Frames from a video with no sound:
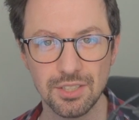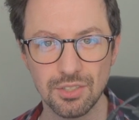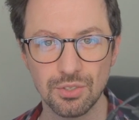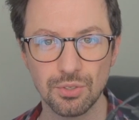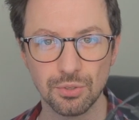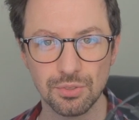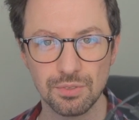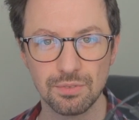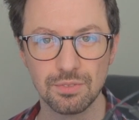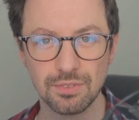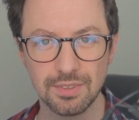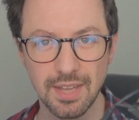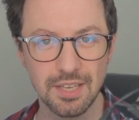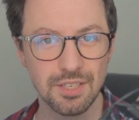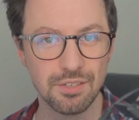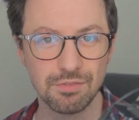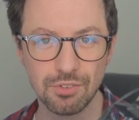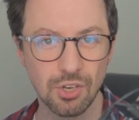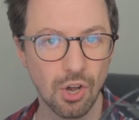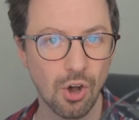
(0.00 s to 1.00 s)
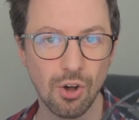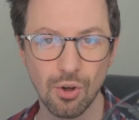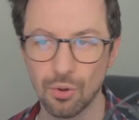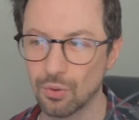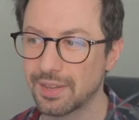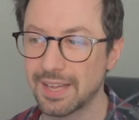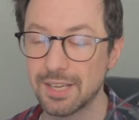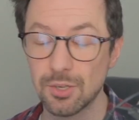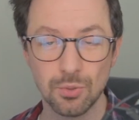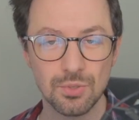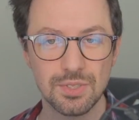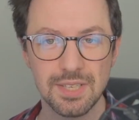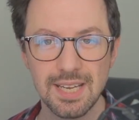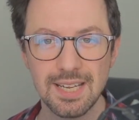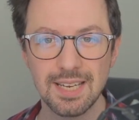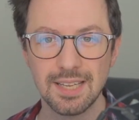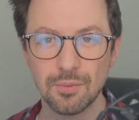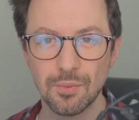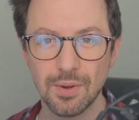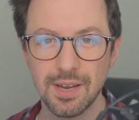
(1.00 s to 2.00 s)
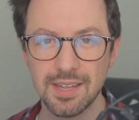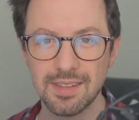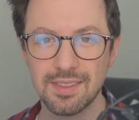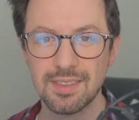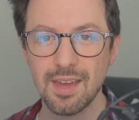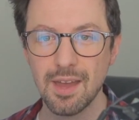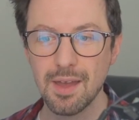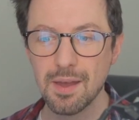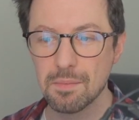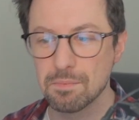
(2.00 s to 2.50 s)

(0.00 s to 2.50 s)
you've got or that you're dealing with,